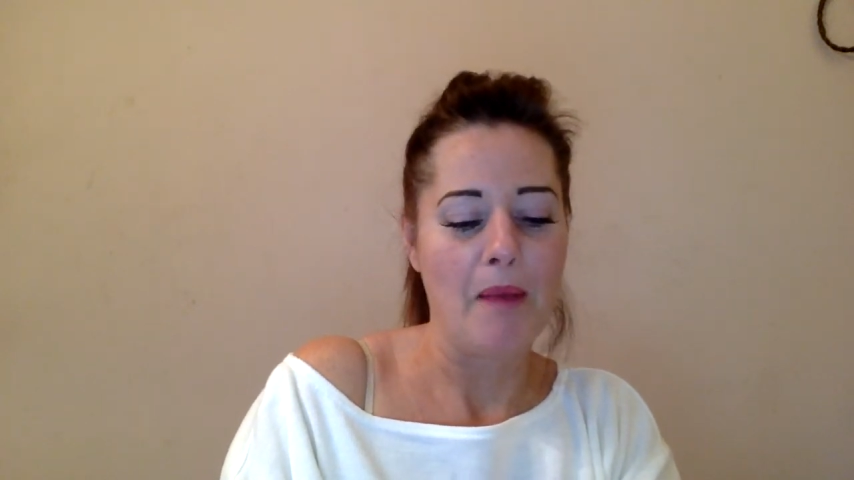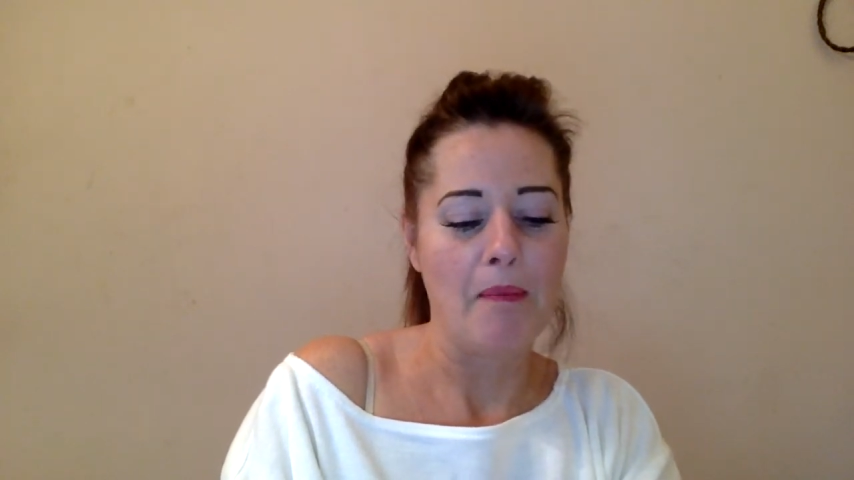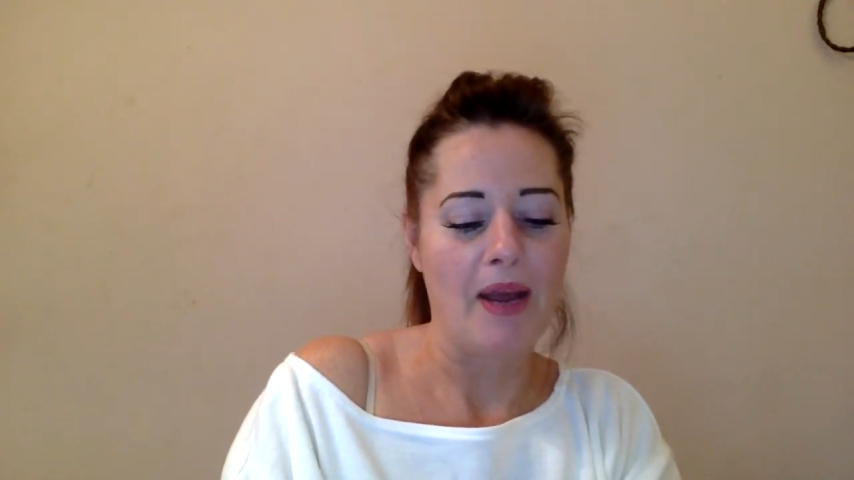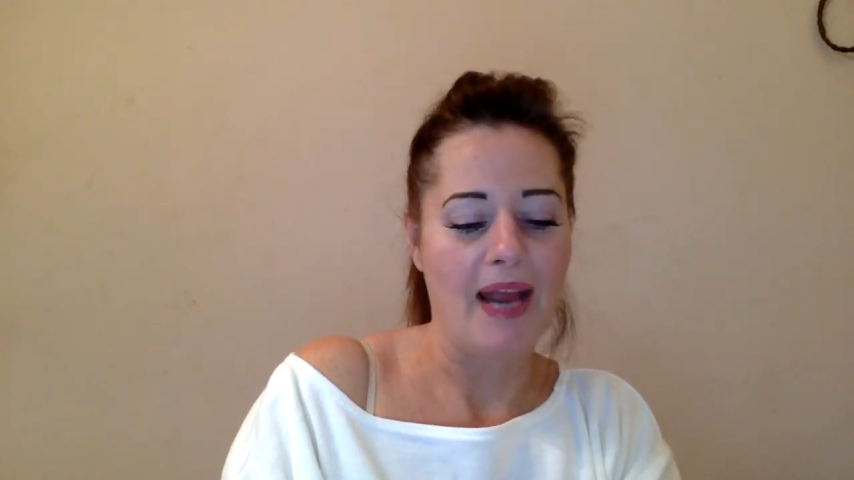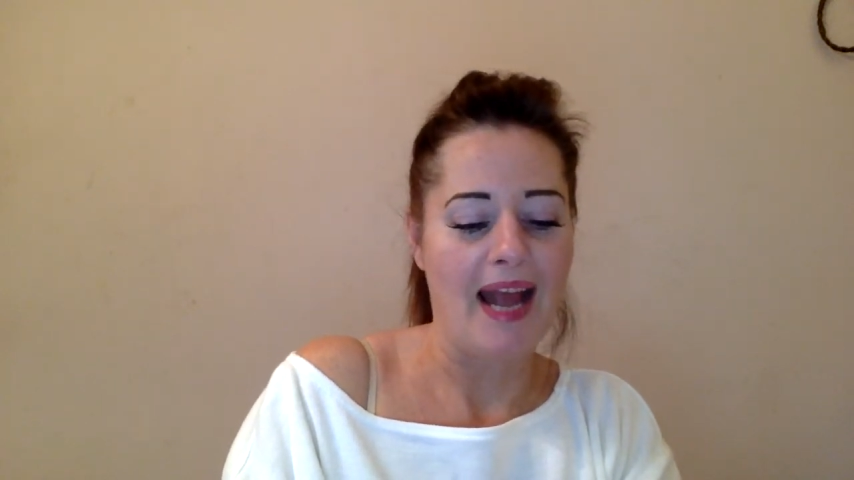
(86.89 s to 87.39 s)

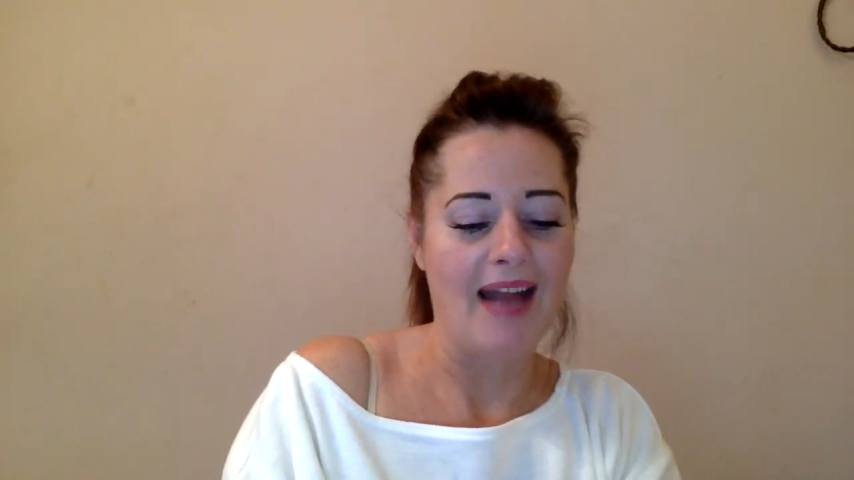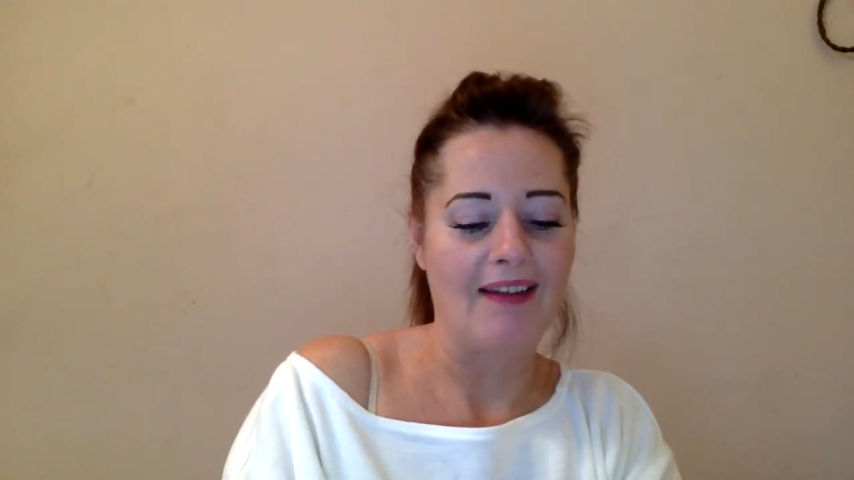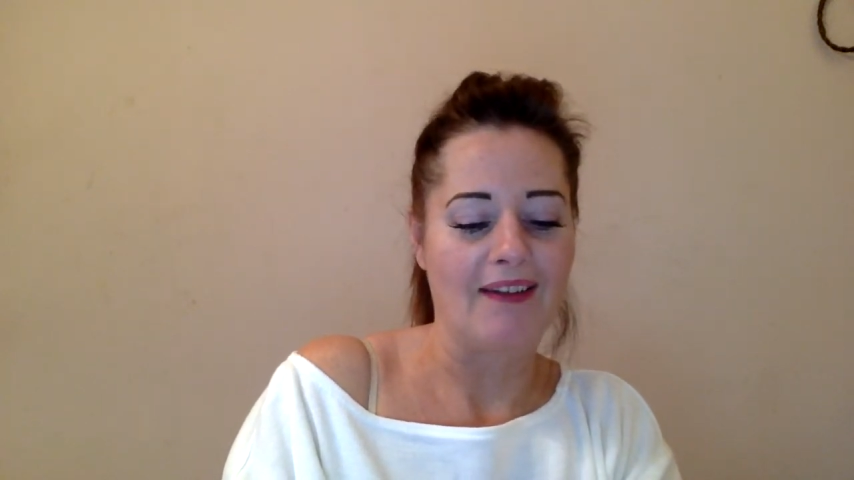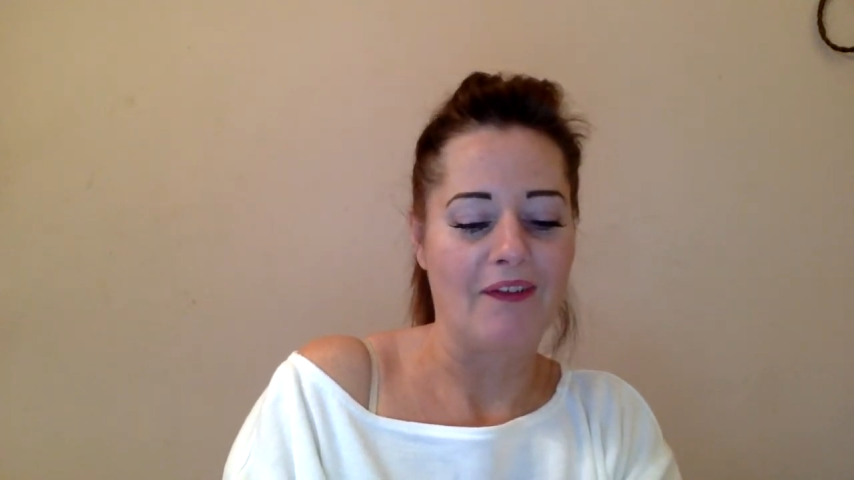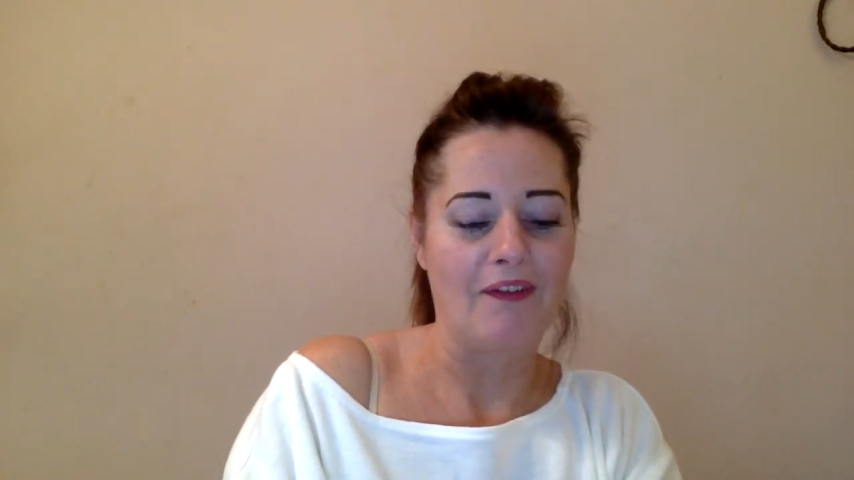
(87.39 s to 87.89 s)
my
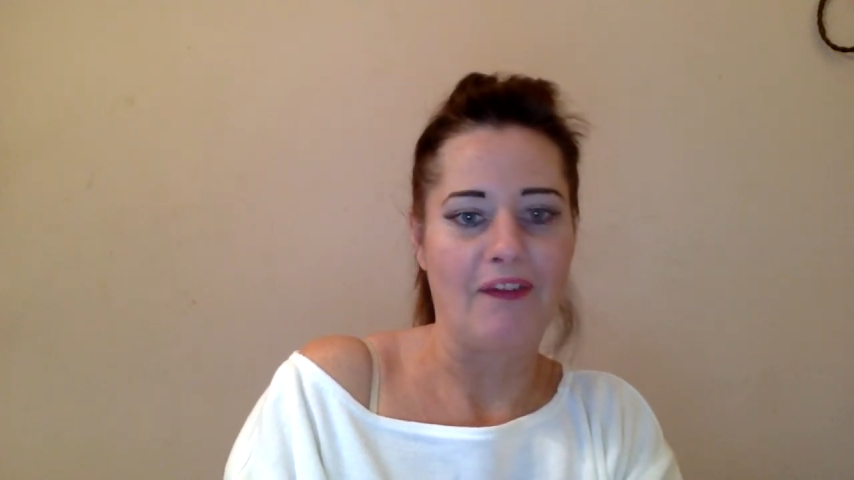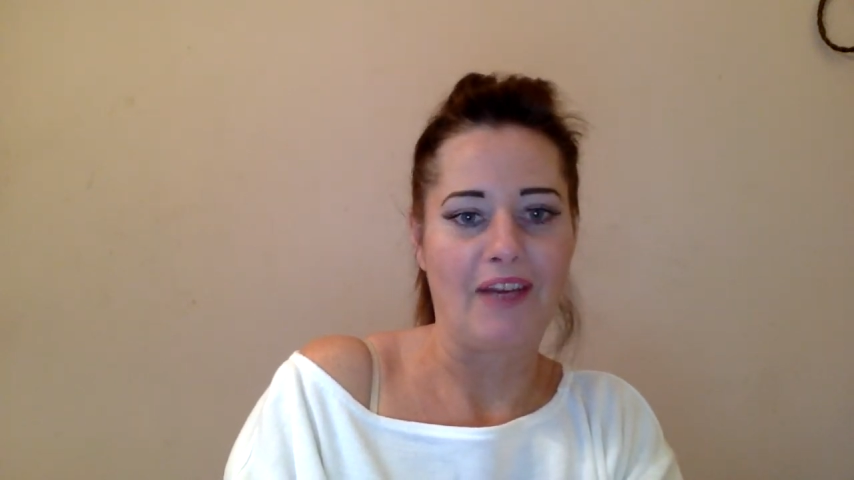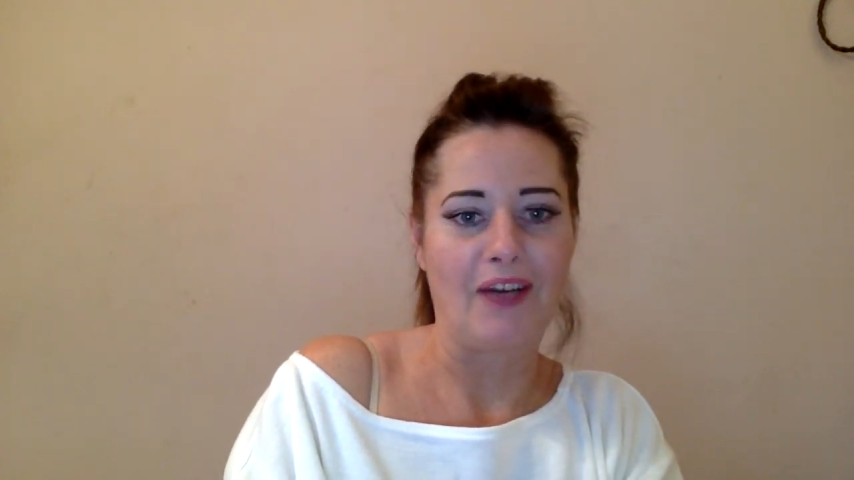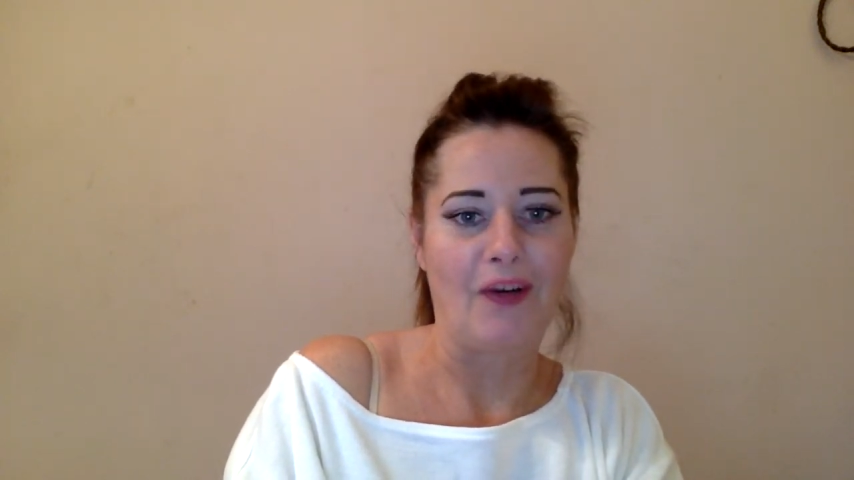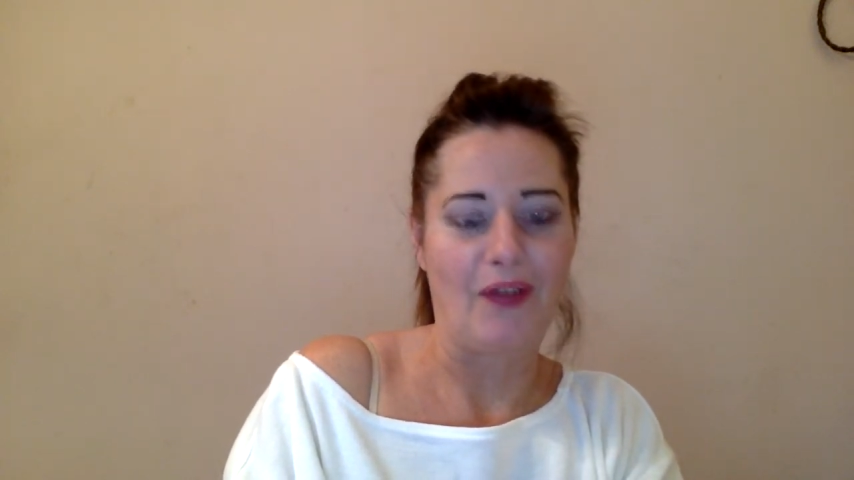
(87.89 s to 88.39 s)
hands and
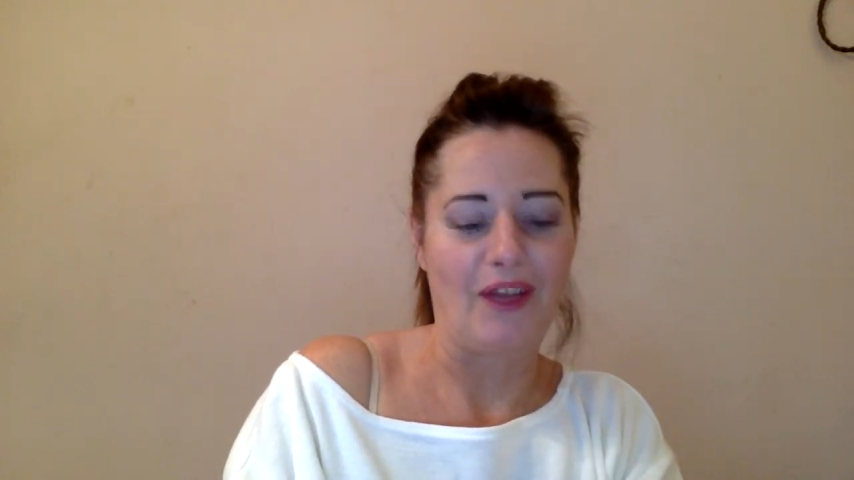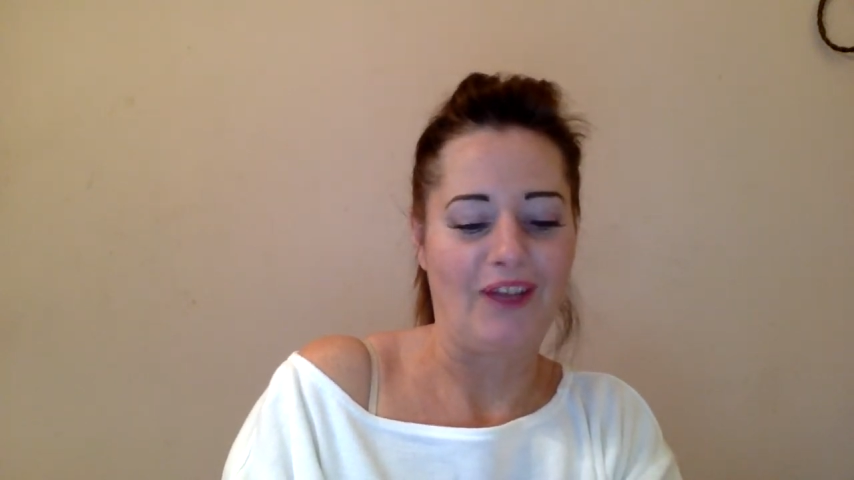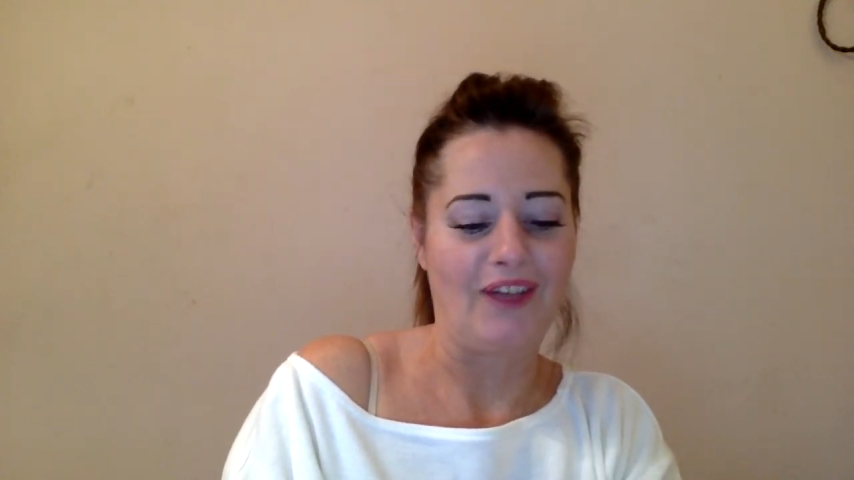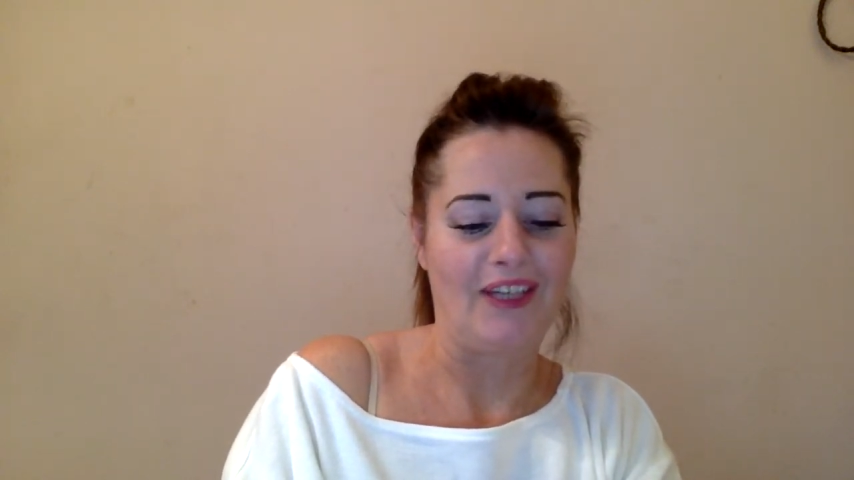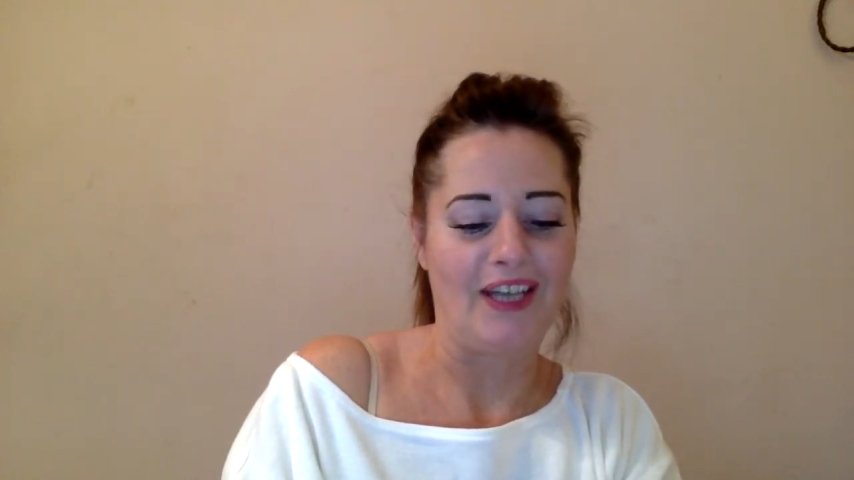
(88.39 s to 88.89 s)
feet on this
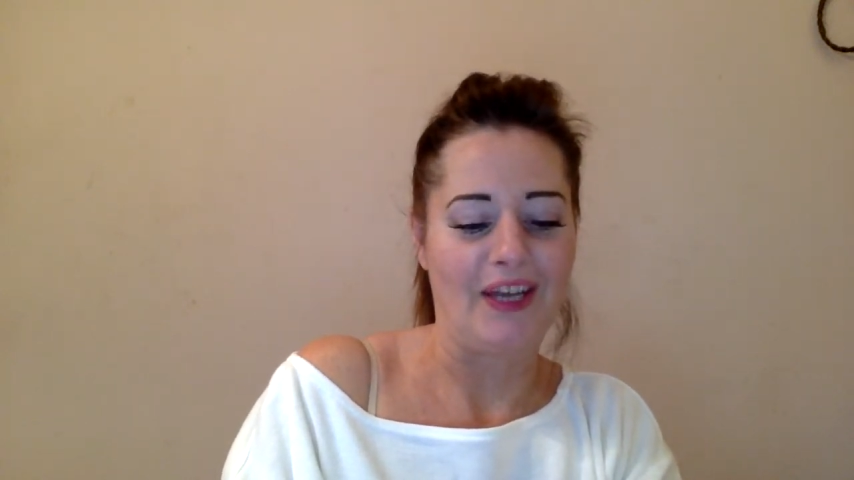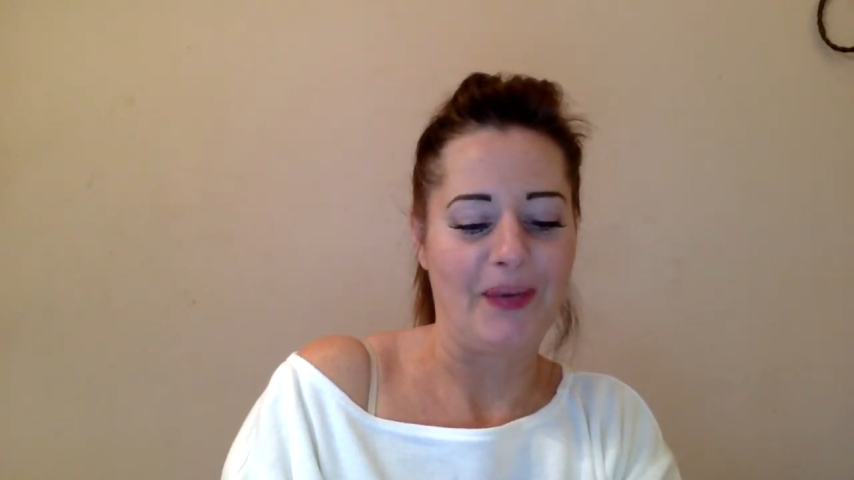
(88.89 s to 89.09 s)
video.